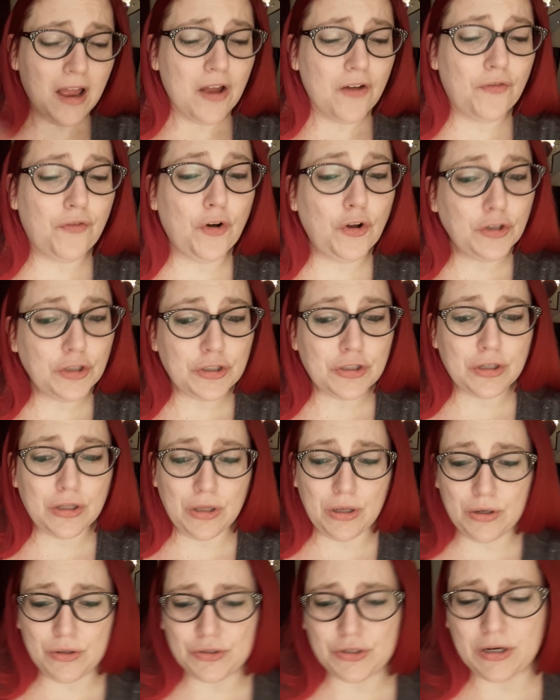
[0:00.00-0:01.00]
Full
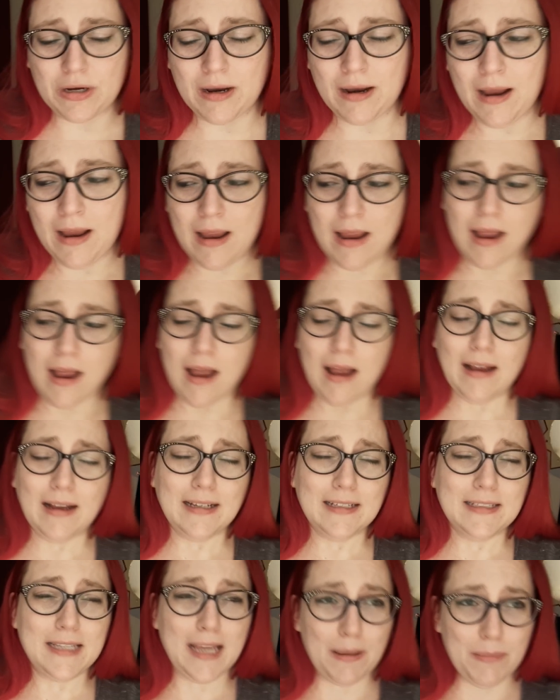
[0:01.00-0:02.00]
disclosure.
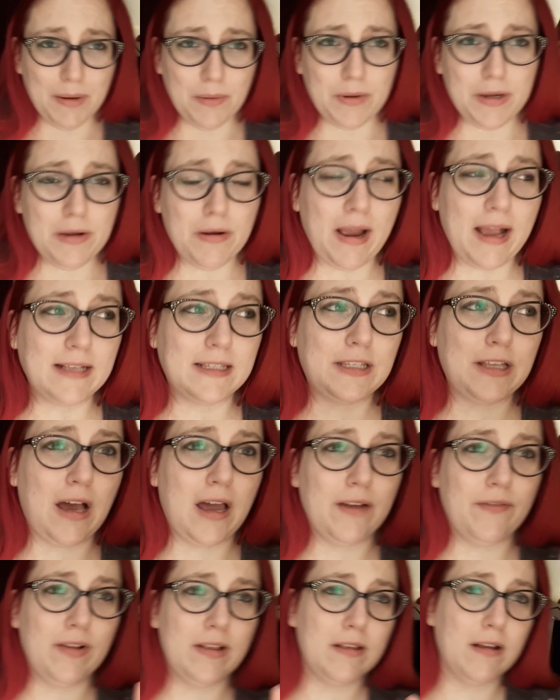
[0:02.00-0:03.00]
Tell me what you guys
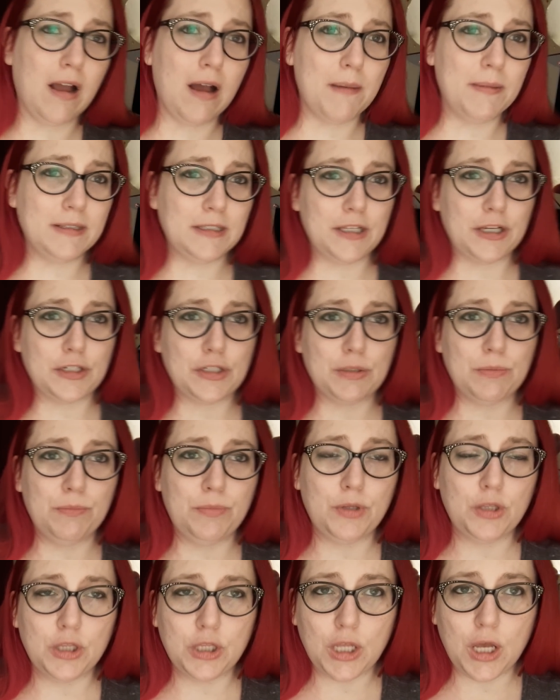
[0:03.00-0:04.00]
thought of it in the comment section
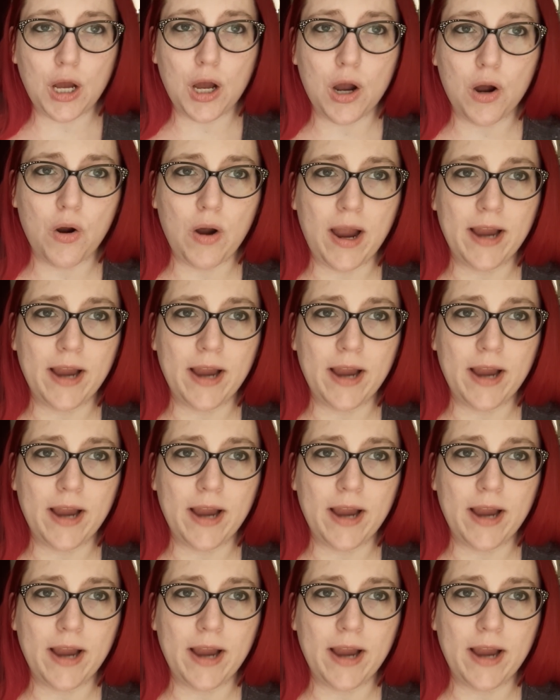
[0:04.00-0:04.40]
below.